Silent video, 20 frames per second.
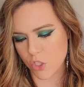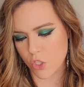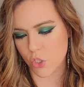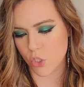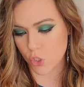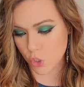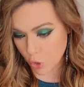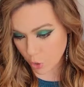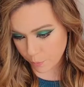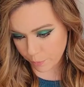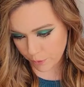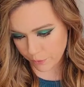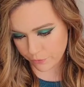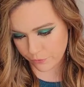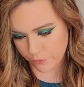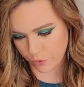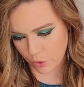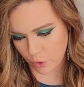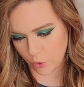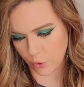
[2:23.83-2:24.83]

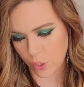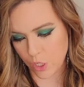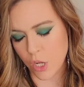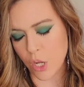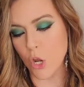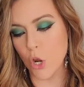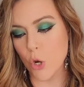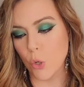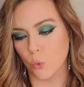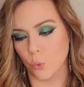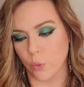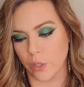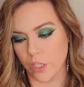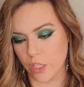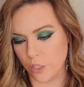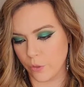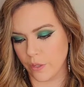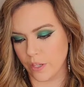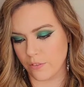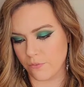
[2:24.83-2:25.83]
Superfood
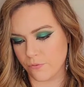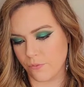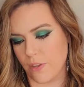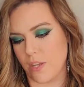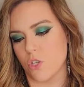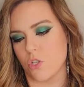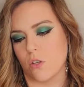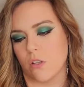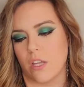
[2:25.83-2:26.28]
Renewing Facial